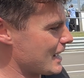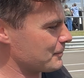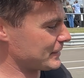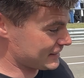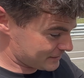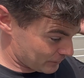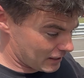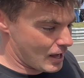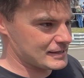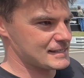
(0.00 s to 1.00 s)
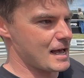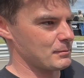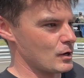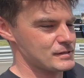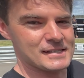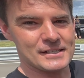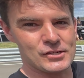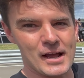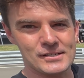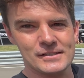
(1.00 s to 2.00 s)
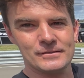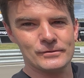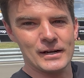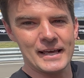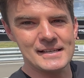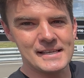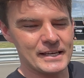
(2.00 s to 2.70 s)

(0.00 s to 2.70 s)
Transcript: But it sort of lights up, loses its traction really easy, you